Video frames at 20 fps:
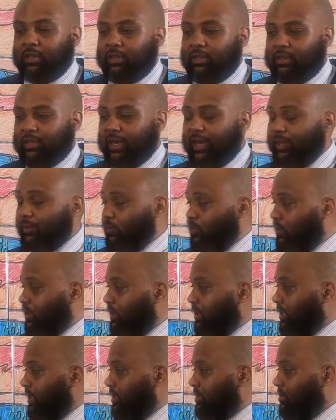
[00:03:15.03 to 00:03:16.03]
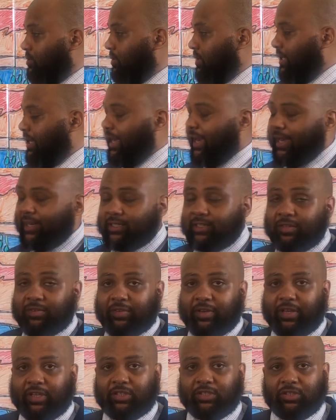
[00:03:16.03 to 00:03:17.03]
That would lead to the
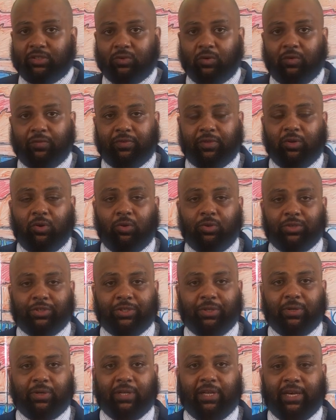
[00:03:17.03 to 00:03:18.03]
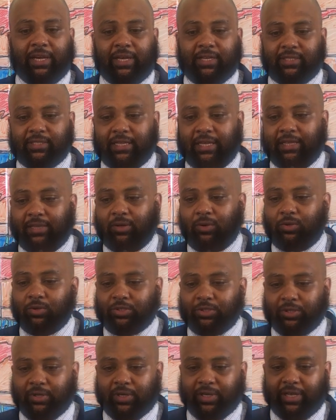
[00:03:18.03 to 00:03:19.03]
activation of the osteoclast, and the
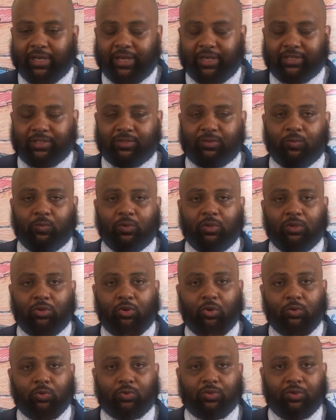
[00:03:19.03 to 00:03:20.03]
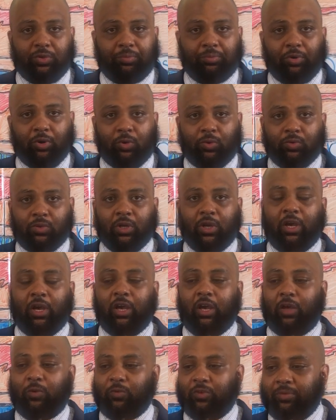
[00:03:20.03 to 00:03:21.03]
osteoclast will go to the bone.
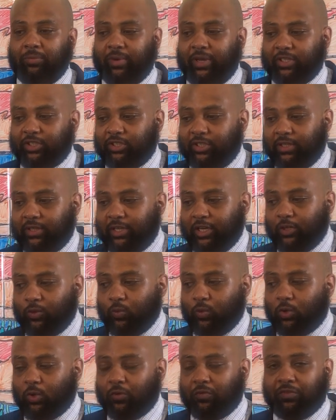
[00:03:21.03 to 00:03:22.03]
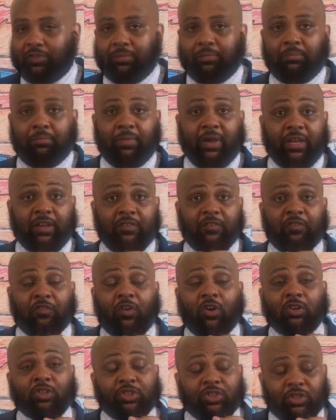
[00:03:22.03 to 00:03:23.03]
And we mentioned that one of the many
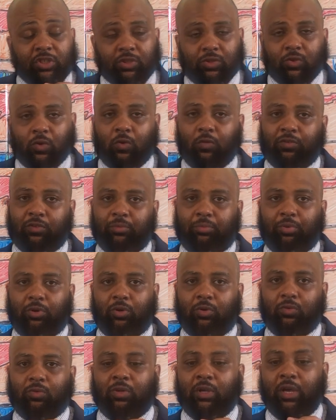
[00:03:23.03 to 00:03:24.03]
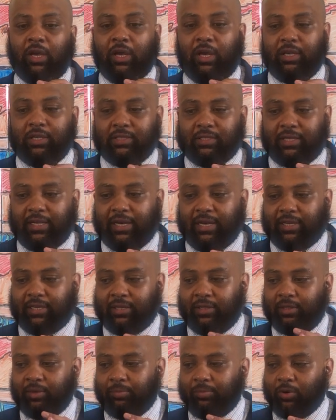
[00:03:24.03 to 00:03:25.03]
functions of the bone is that
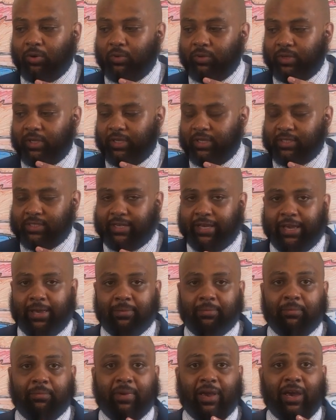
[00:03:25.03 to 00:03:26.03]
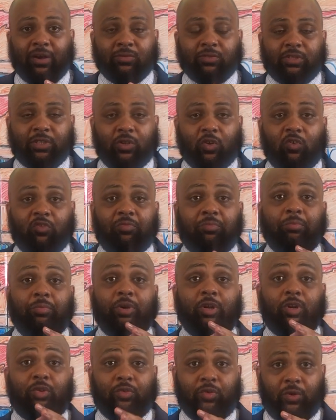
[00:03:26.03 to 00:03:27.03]
the bone is a mountain of
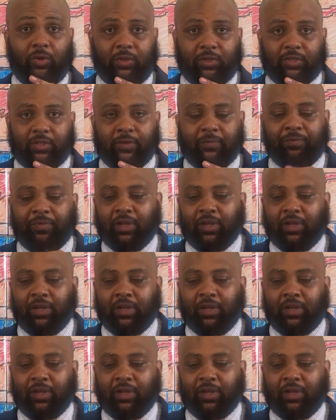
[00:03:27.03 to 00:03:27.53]
minerals,